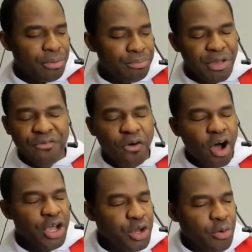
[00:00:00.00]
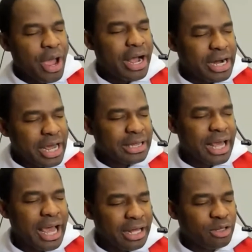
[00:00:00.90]
Before you were
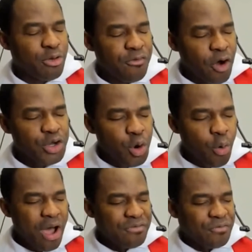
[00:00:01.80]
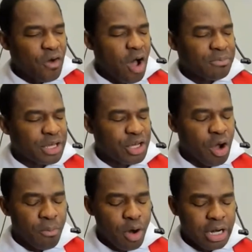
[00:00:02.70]
created, before you were formed in
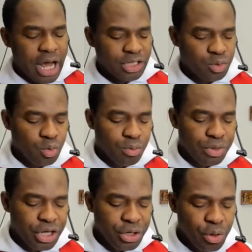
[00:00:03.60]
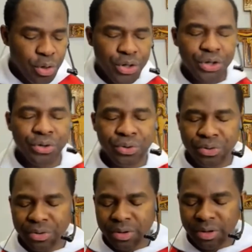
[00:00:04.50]
your mother's womb, he knew
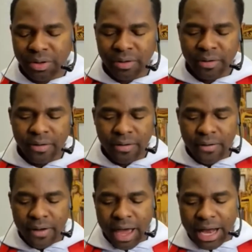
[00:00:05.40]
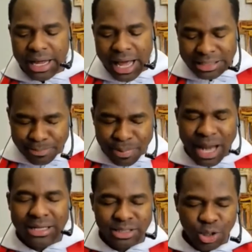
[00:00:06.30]
you. And he has
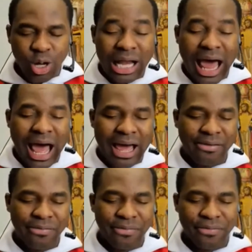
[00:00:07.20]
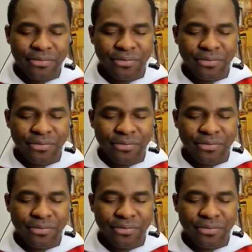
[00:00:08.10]
planned your life.